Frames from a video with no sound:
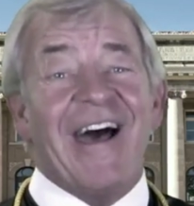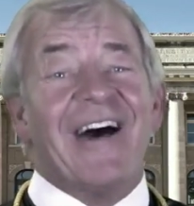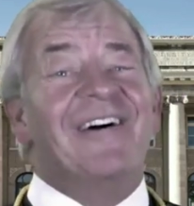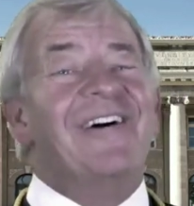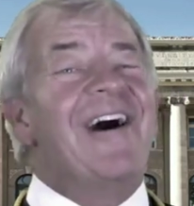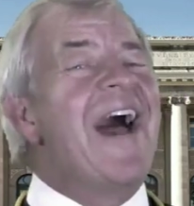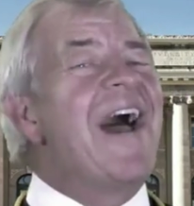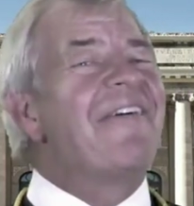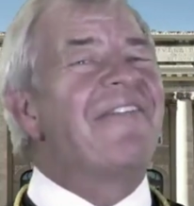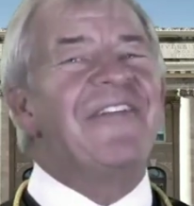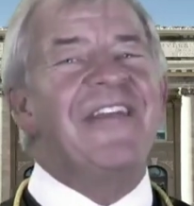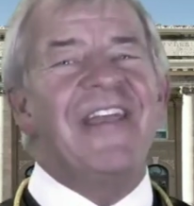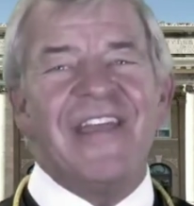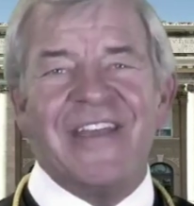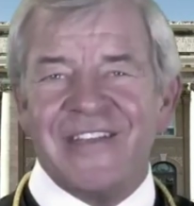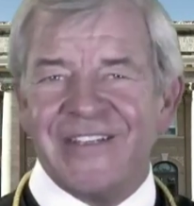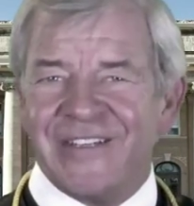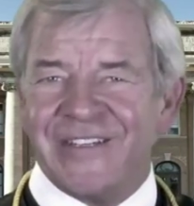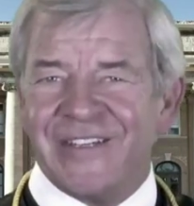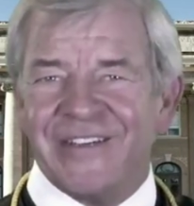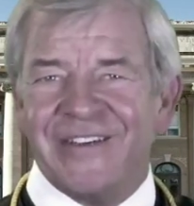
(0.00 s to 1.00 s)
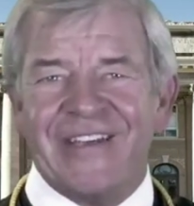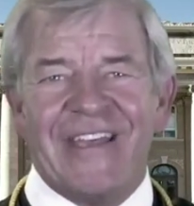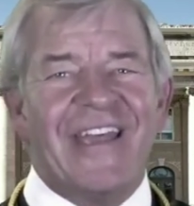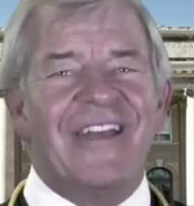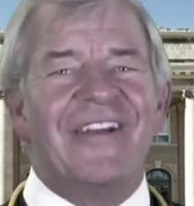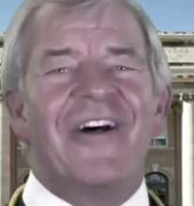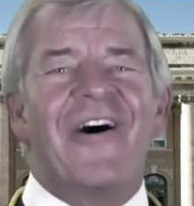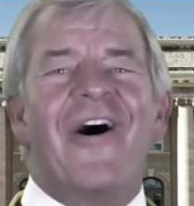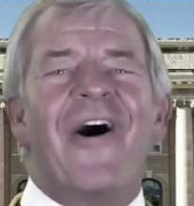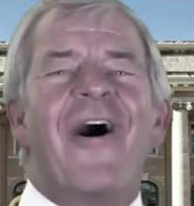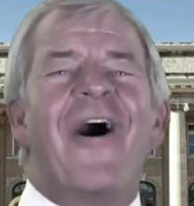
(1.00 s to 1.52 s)
Laugh easily
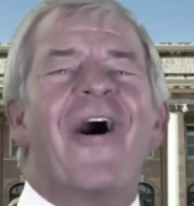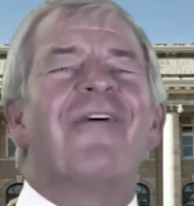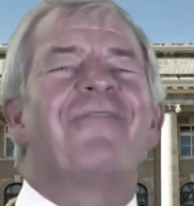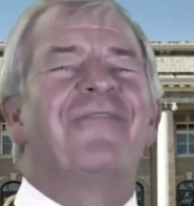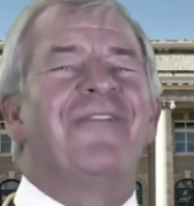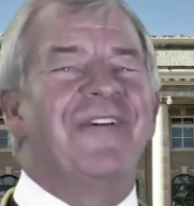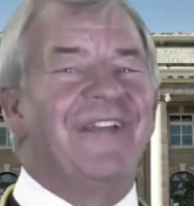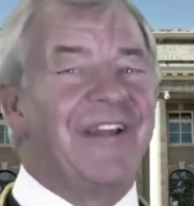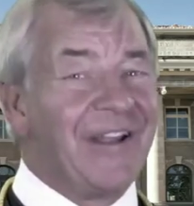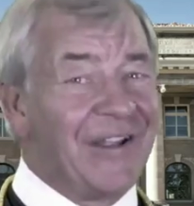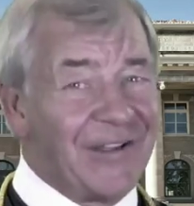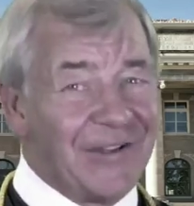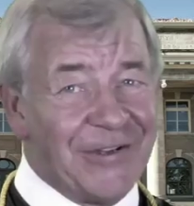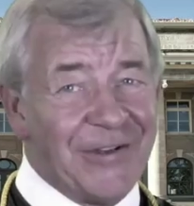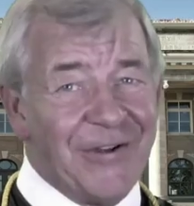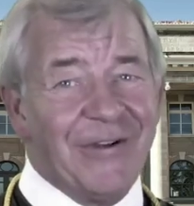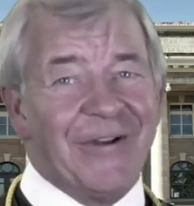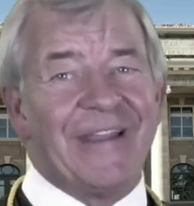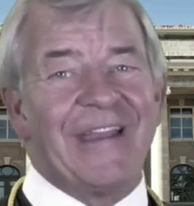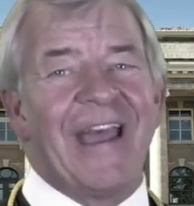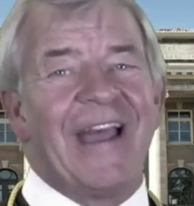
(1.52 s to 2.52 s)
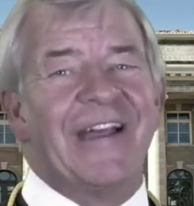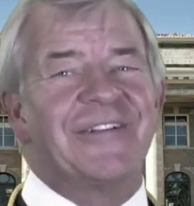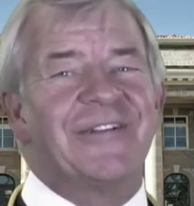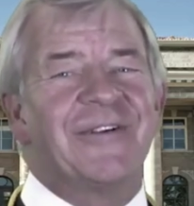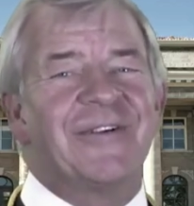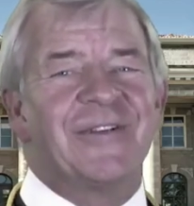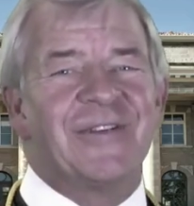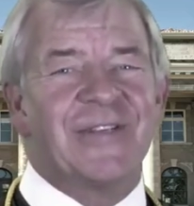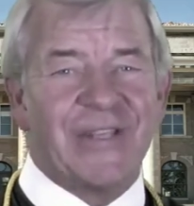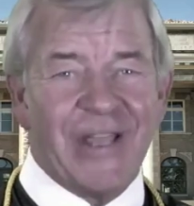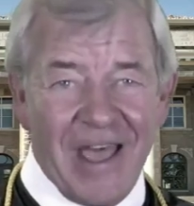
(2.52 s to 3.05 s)
and often, including at
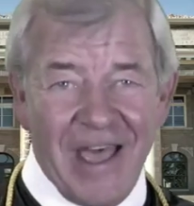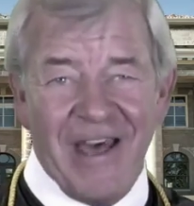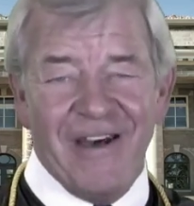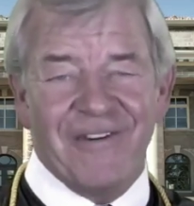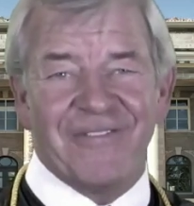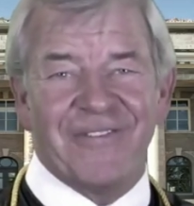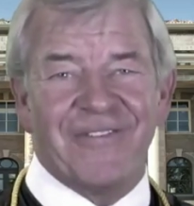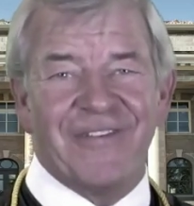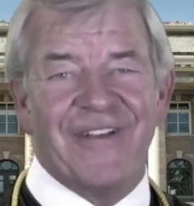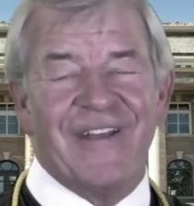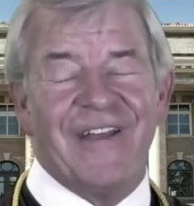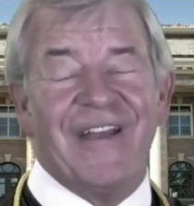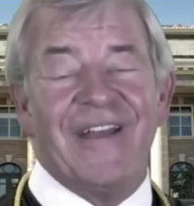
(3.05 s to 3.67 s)
yourself.